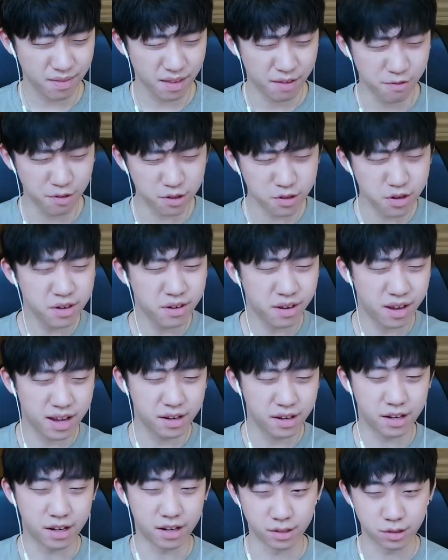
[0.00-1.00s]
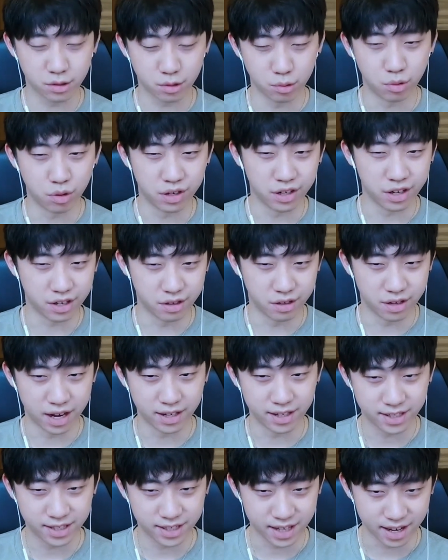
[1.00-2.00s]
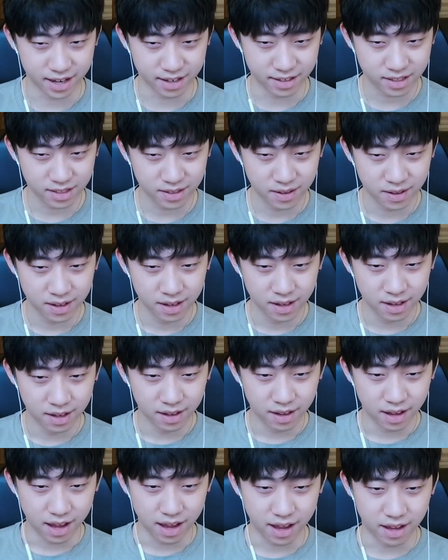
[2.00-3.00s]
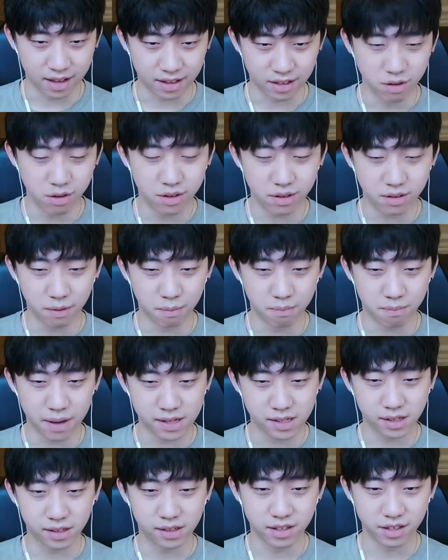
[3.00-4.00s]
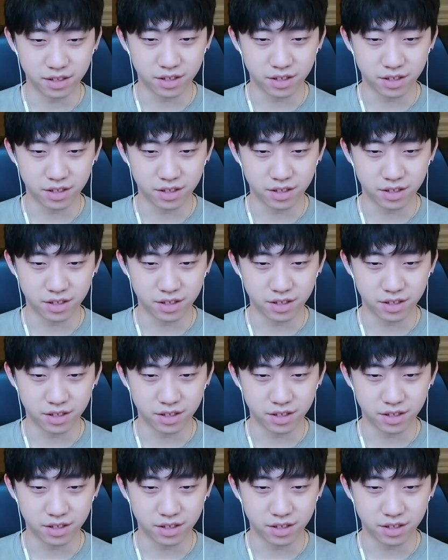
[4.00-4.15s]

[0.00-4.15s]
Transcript: if you're trying to get in a school in the United States, and you basically